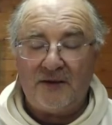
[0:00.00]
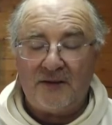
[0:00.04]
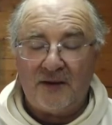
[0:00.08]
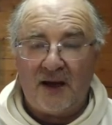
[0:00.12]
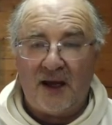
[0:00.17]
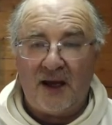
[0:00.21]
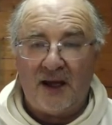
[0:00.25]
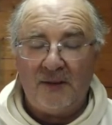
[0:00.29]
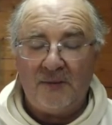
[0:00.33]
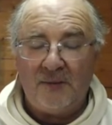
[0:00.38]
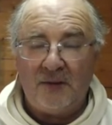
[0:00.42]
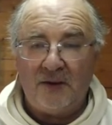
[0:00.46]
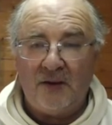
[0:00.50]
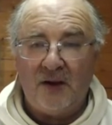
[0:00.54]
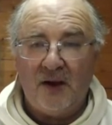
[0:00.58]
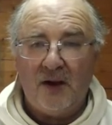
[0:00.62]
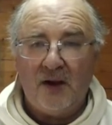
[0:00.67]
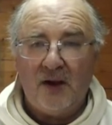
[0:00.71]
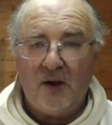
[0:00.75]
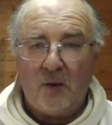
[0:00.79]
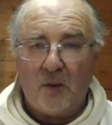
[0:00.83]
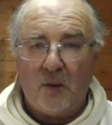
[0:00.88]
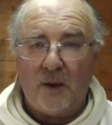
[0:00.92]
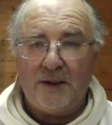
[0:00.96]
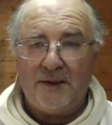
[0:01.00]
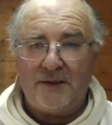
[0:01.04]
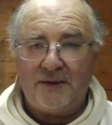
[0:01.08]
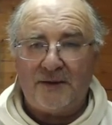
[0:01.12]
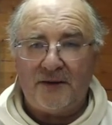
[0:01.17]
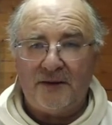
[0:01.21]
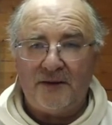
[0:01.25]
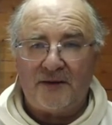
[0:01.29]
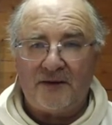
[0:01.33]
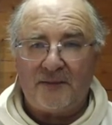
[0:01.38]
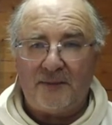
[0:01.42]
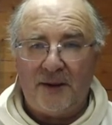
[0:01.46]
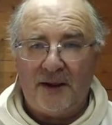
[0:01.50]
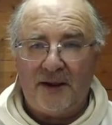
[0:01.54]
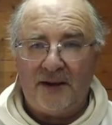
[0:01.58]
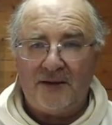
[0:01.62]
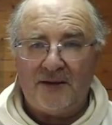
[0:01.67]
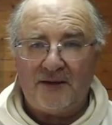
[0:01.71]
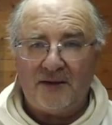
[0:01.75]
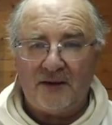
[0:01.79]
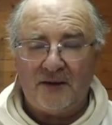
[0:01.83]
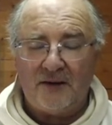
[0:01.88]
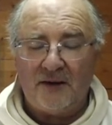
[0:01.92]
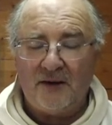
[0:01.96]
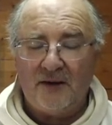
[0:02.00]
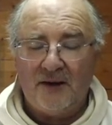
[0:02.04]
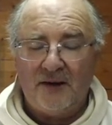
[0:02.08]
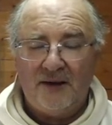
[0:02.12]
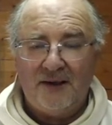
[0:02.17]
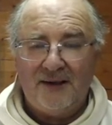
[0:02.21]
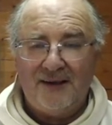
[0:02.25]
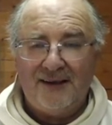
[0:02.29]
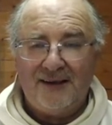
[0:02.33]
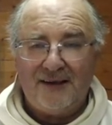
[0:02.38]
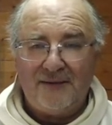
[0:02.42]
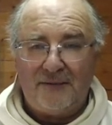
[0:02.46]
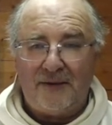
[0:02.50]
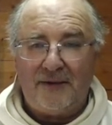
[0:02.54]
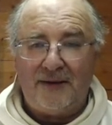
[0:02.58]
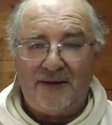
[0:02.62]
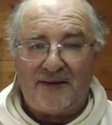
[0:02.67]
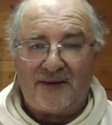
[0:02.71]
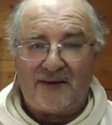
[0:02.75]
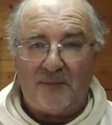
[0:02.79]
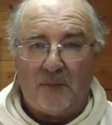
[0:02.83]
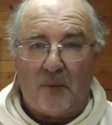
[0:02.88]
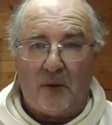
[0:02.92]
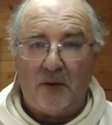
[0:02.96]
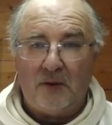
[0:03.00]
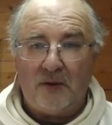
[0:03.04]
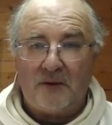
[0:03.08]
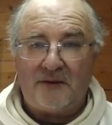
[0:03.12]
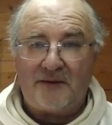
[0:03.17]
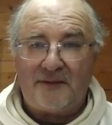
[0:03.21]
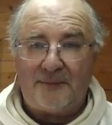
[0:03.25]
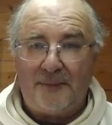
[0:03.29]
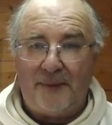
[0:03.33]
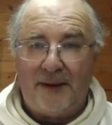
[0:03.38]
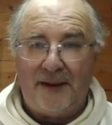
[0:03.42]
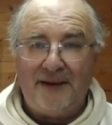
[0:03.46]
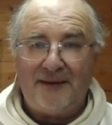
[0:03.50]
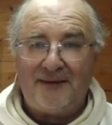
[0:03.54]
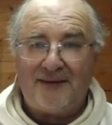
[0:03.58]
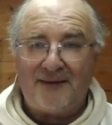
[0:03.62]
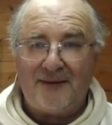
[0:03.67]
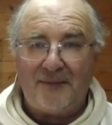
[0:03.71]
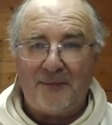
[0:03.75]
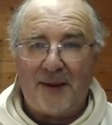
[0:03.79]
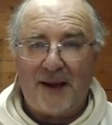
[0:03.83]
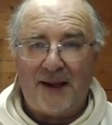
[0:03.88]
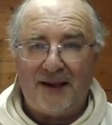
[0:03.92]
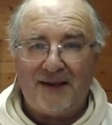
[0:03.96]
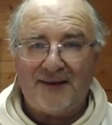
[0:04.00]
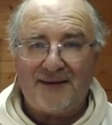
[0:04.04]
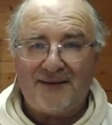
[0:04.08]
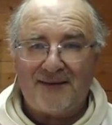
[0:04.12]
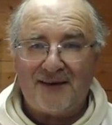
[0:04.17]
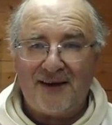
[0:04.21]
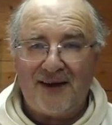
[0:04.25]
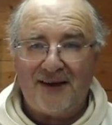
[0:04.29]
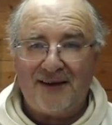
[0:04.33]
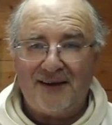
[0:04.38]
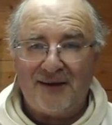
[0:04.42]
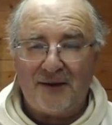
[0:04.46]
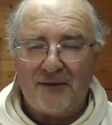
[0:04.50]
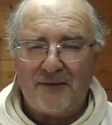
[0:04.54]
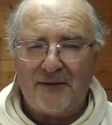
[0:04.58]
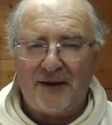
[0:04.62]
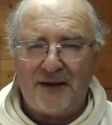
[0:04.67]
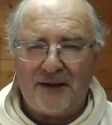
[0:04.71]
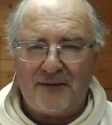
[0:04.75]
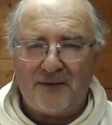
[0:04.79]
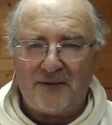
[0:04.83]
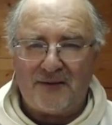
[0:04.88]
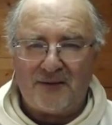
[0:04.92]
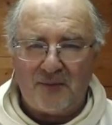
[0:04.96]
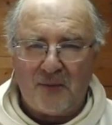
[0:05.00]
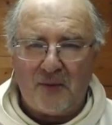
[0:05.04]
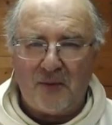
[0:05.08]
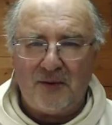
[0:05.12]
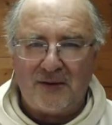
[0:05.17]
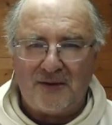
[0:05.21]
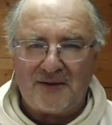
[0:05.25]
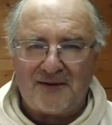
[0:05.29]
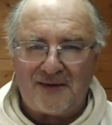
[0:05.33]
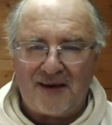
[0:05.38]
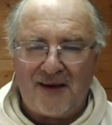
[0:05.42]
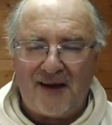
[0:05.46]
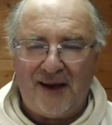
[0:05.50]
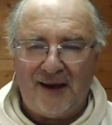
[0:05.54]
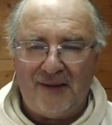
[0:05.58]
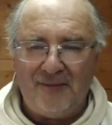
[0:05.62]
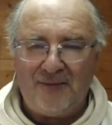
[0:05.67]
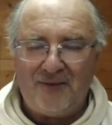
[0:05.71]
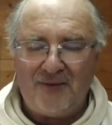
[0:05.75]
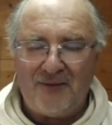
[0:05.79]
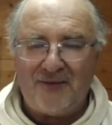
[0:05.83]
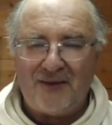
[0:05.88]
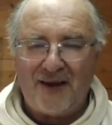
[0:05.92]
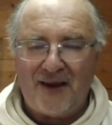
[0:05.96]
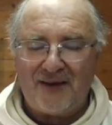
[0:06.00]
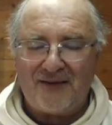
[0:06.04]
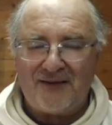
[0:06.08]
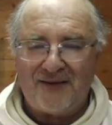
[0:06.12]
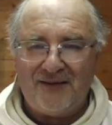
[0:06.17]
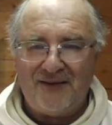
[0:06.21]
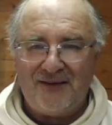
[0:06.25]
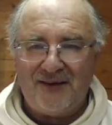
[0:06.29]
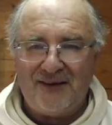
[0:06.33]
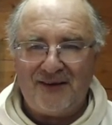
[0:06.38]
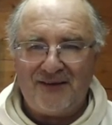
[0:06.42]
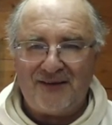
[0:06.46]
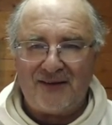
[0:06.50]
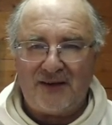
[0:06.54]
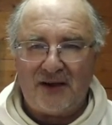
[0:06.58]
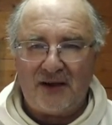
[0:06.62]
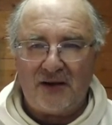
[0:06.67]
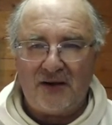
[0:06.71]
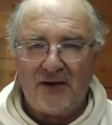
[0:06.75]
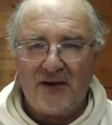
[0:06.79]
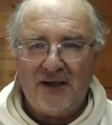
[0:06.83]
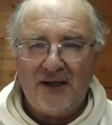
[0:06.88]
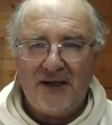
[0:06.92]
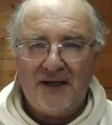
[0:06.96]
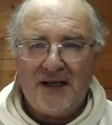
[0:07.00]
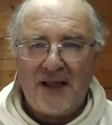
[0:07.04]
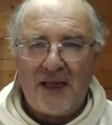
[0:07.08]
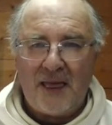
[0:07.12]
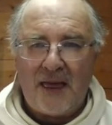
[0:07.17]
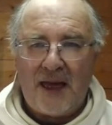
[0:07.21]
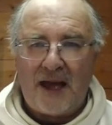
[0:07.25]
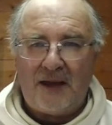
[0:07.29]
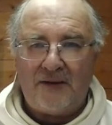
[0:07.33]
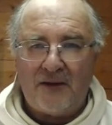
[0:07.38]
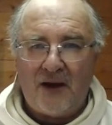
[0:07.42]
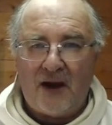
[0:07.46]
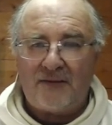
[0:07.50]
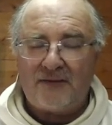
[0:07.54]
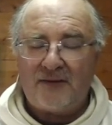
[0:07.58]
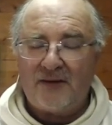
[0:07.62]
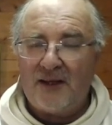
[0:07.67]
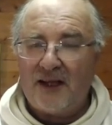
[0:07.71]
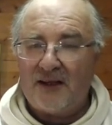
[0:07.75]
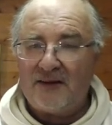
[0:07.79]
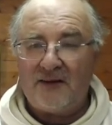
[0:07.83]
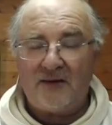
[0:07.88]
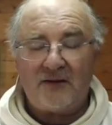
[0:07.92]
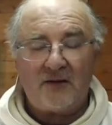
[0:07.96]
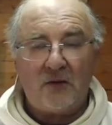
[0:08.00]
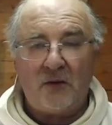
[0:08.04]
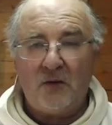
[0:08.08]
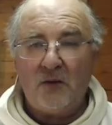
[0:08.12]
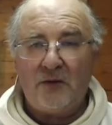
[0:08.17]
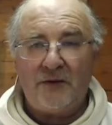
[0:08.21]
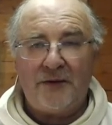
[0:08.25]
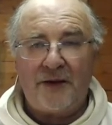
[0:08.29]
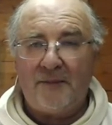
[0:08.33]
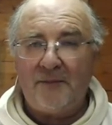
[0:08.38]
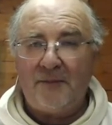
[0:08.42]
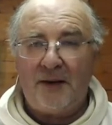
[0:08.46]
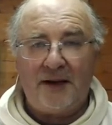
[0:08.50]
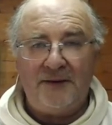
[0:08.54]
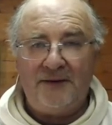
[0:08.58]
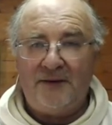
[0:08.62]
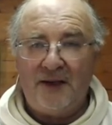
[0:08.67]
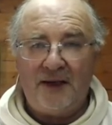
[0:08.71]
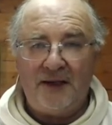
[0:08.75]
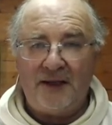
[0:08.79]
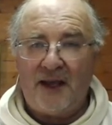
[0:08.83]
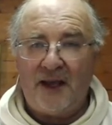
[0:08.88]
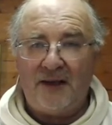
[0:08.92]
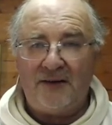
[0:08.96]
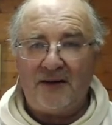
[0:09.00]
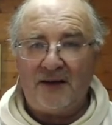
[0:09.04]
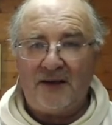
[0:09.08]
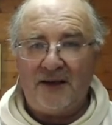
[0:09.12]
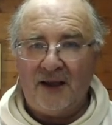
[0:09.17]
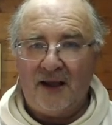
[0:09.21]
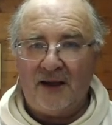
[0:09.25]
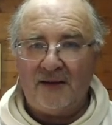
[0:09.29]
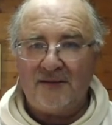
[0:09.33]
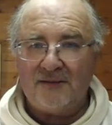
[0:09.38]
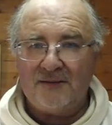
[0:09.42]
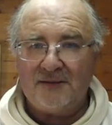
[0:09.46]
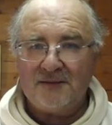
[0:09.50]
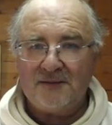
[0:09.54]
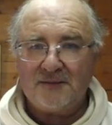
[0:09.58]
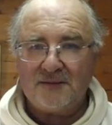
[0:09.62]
time and once in space, in a very small space in Palestine, in a very small time 2,000 years ago. And after that, it's all done by delegated love.